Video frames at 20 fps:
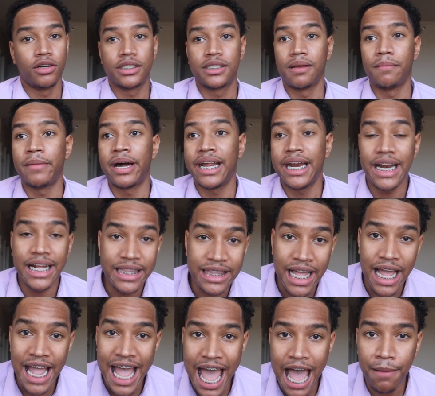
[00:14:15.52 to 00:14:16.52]
or somebody that
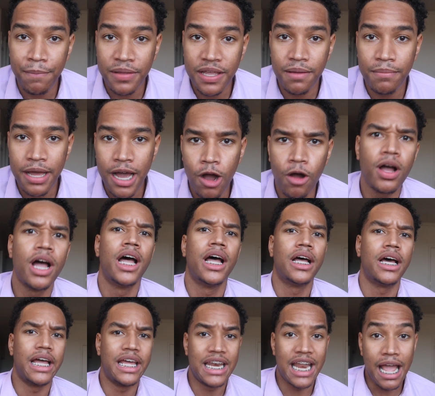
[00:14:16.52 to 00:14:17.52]
they happy about
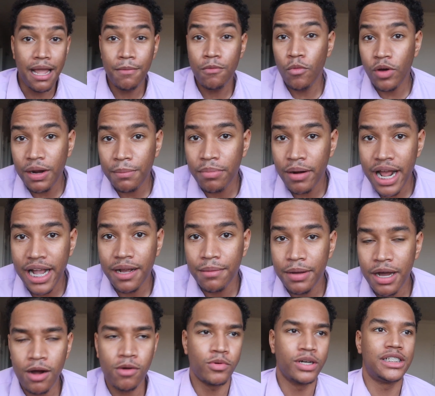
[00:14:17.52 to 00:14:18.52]
and they want to brag
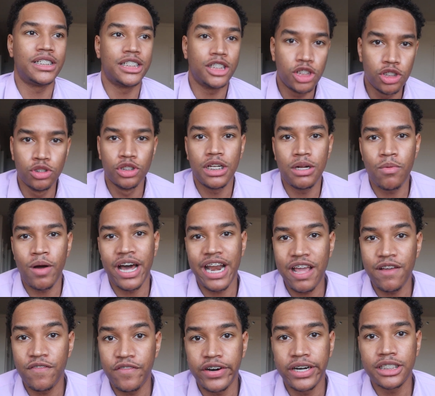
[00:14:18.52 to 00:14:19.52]
about, which is usually
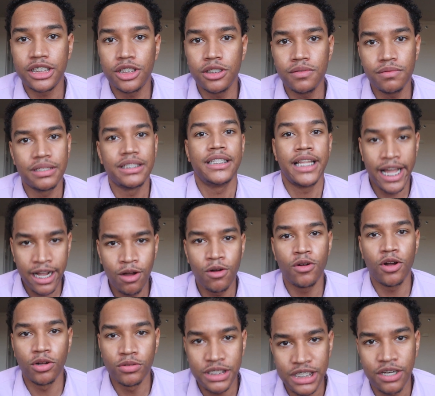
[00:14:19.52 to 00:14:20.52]
why they fucked you, they
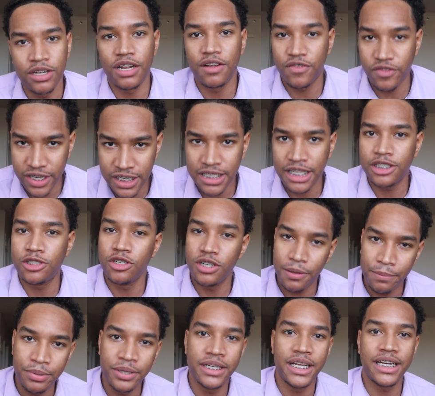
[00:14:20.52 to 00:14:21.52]
gonna go tell their friends that you
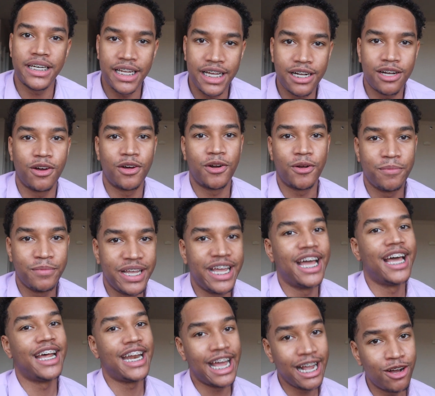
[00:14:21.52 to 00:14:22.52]
done put that dick on them.
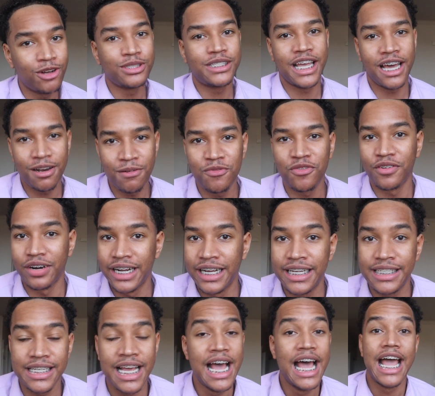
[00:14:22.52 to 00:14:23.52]
Yeah, they gonna tell them
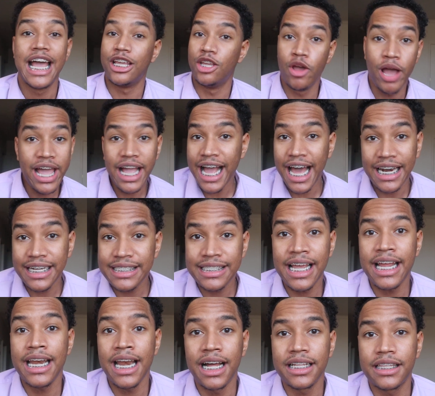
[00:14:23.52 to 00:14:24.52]
friends. You ain't gotta
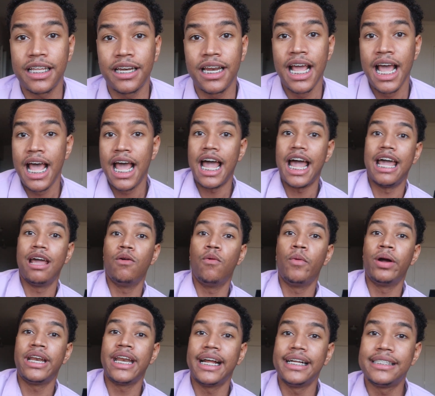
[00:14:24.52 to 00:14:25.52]
say nothing.
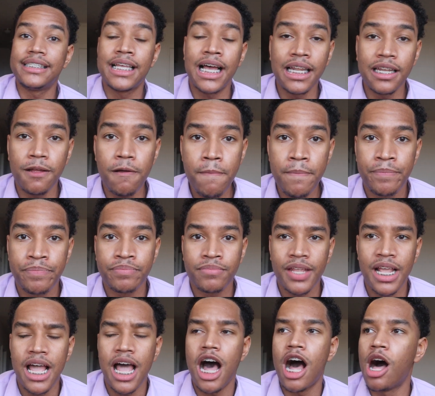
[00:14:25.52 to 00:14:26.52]
And when they tell them,
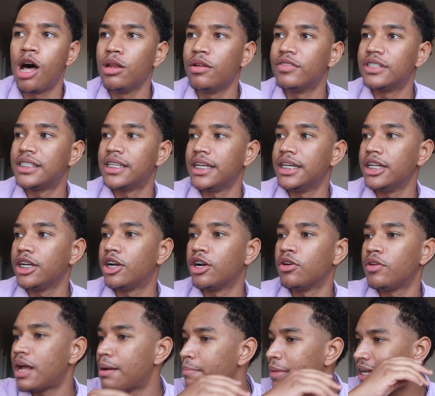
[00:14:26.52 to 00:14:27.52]
all of a sudden the
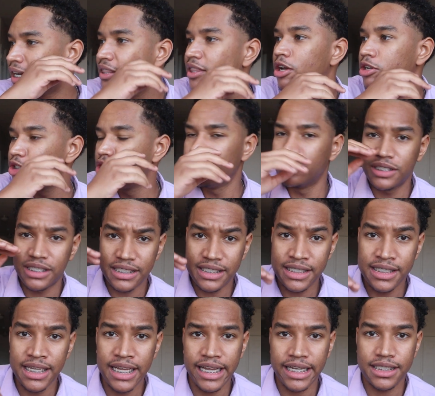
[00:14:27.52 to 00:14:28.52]
girl that might have thought you was a
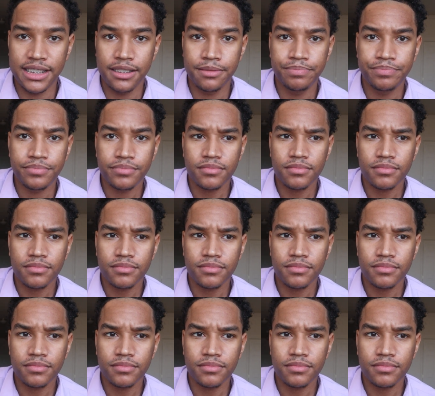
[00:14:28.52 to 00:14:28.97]
6,